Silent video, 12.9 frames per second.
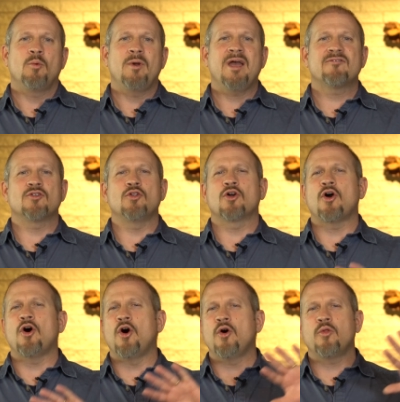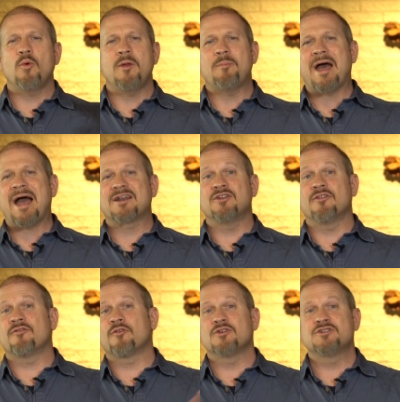we have to look all the way back to
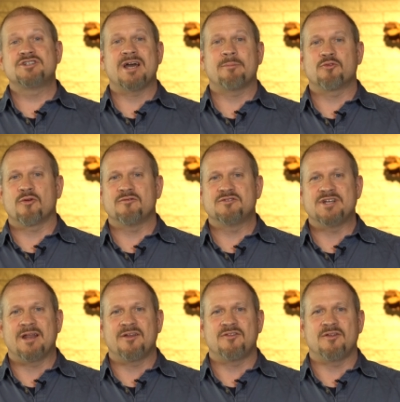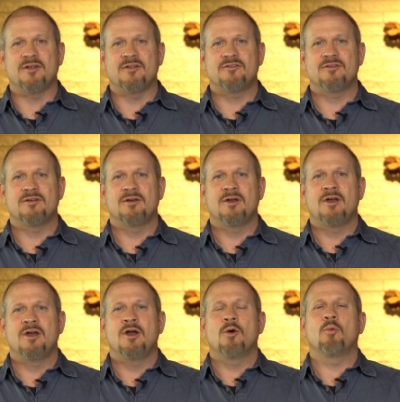the first chapter of Genesis,
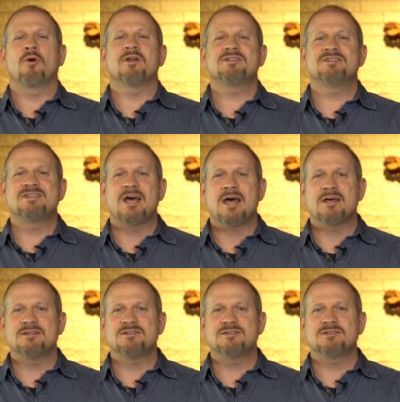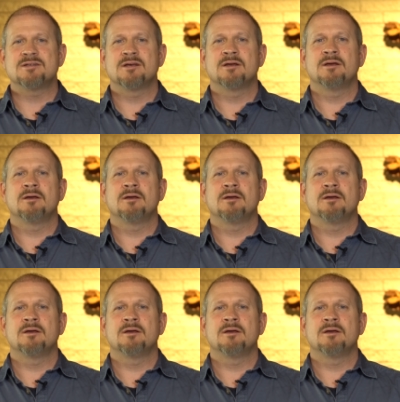where it says,